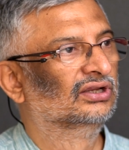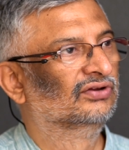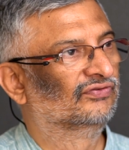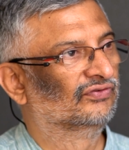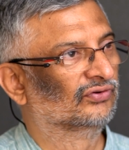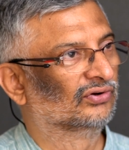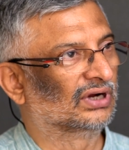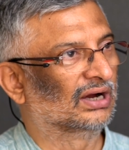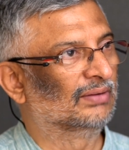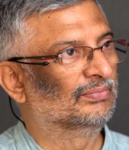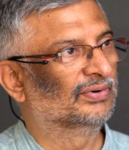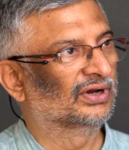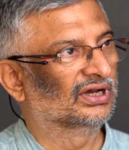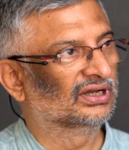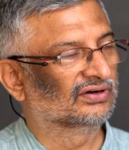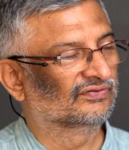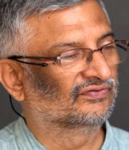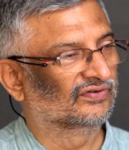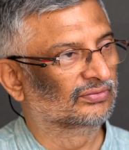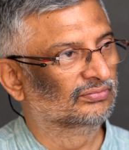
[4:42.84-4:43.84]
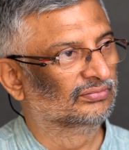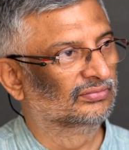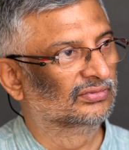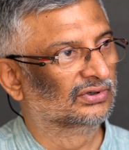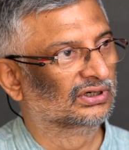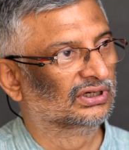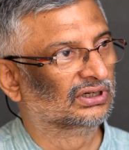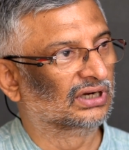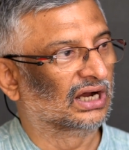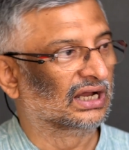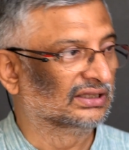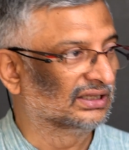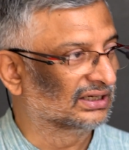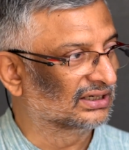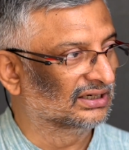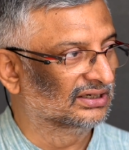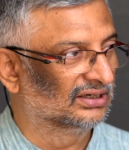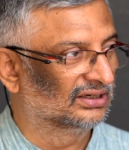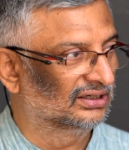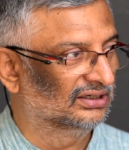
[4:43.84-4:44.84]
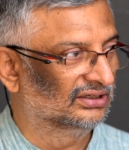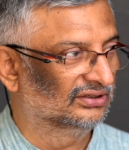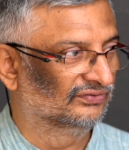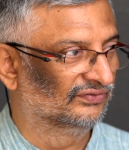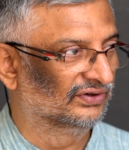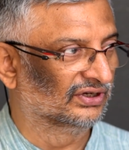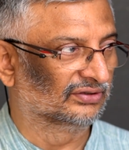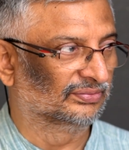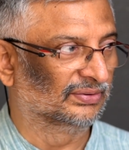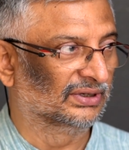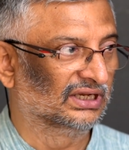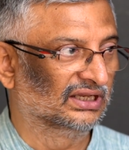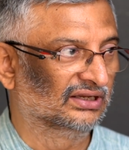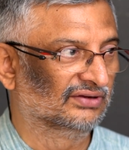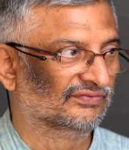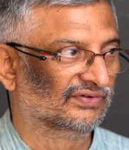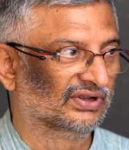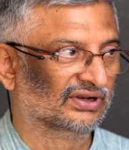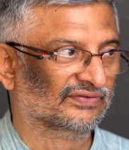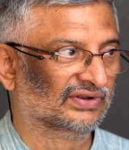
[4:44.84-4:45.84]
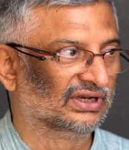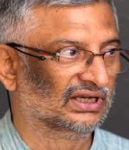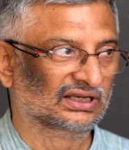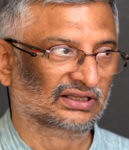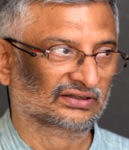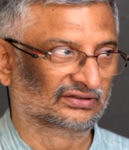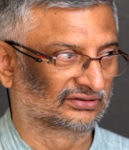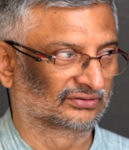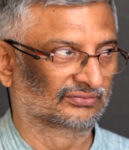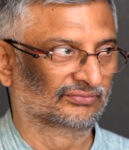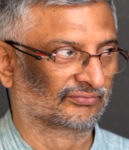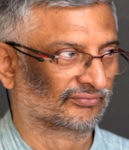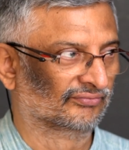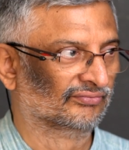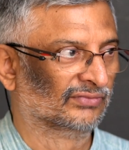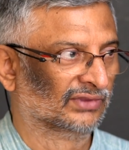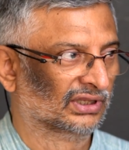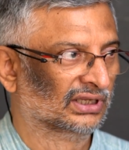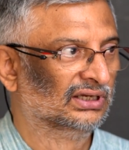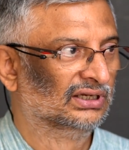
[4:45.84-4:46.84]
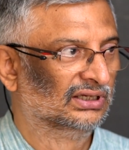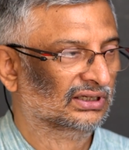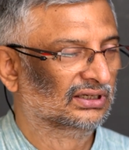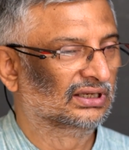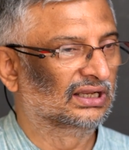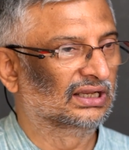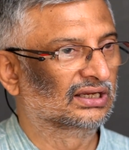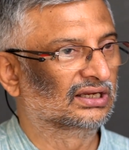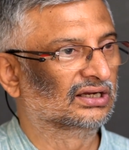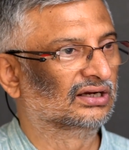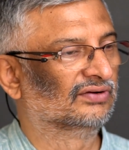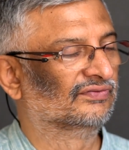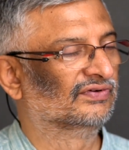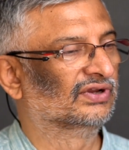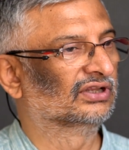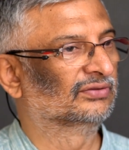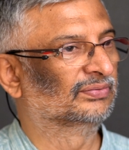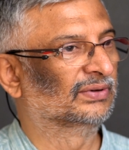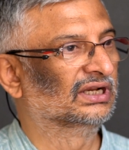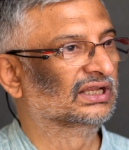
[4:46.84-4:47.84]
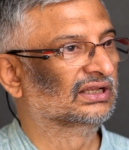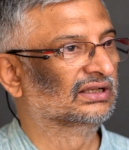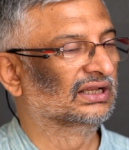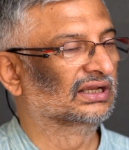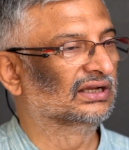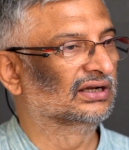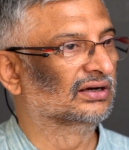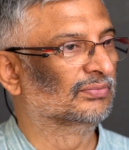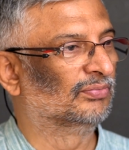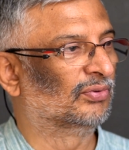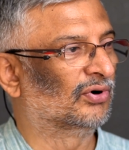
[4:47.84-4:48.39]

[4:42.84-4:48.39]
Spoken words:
If you compare from other countries, we are spending very very less. Like we are spending like